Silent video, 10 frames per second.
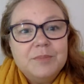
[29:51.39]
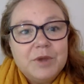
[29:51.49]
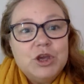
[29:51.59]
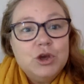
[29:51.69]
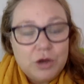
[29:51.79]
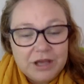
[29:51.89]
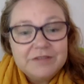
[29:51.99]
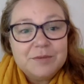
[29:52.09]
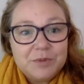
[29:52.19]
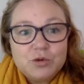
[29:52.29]

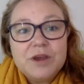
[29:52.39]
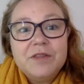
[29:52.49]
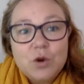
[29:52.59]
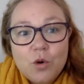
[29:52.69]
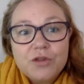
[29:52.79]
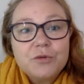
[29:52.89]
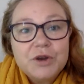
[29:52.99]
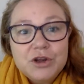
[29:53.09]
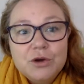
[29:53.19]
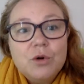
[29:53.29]
Is it between the author
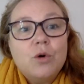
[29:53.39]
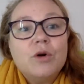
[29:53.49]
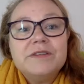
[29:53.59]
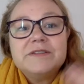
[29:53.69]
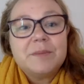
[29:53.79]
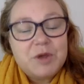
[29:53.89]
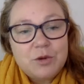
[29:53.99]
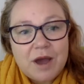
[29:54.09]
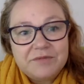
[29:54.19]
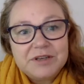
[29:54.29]
and you, or is it something
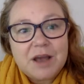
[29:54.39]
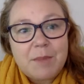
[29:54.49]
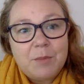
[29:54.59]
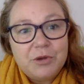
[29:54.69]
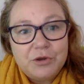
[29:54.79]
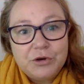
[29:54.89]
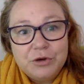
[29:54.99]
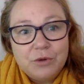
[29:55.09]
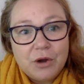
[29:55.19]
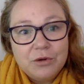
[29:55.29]
you have to come up with on
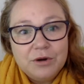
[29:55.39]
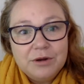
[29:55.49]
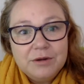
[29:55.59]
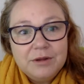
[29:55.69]
your own?